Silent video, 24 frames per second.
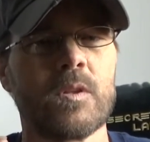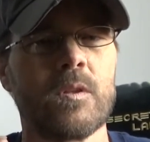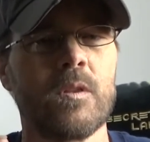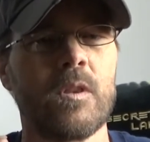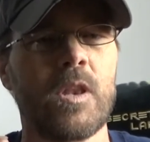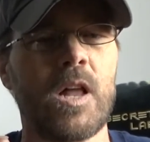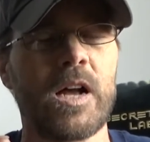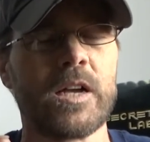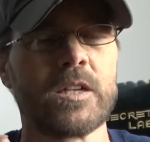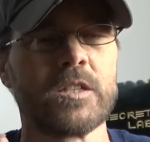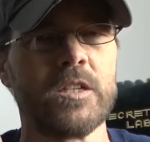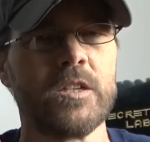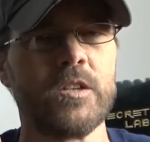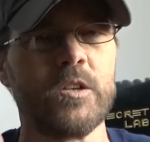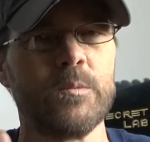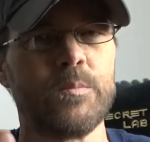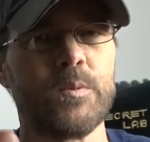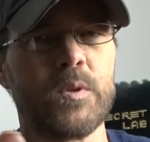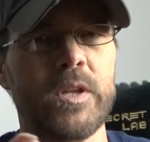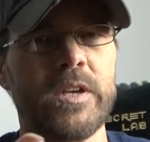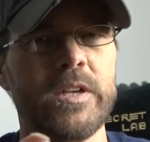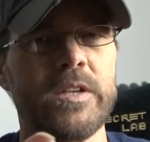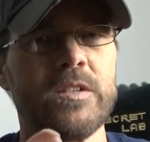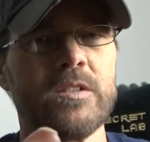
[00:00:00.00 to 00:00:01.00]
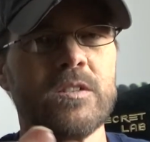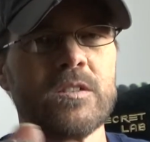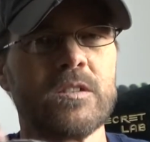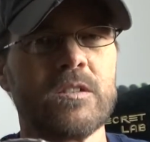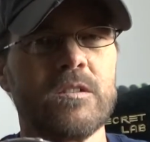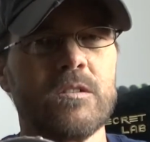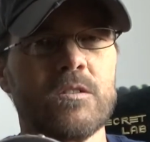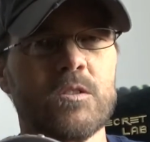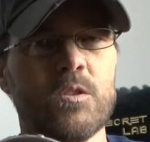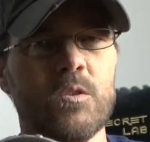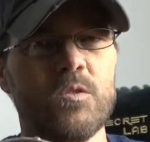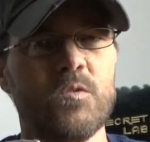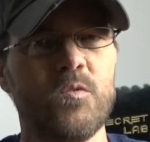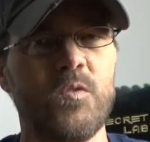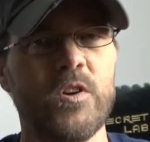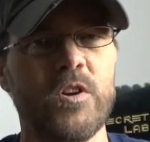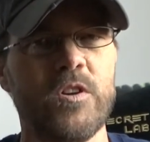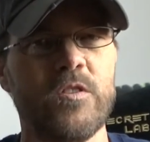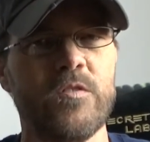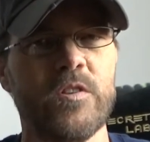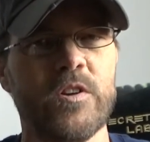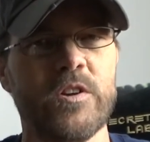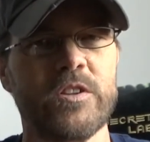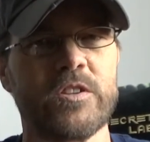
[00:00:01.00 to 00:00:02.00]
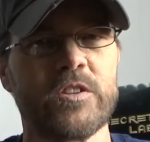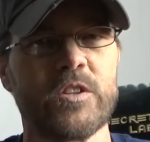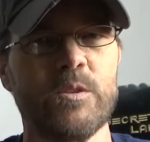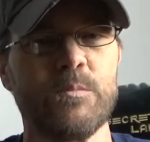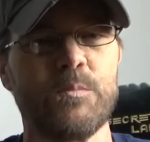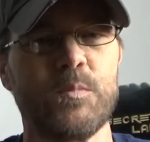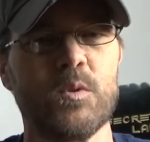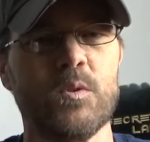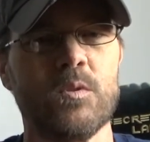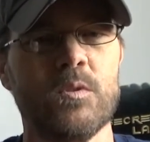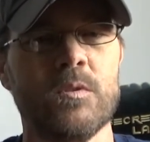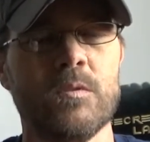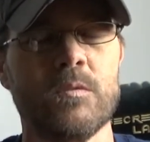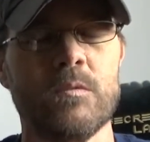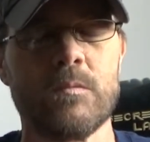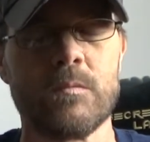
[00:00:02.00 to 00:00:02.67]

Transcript: locks into place, so it's very, very simple.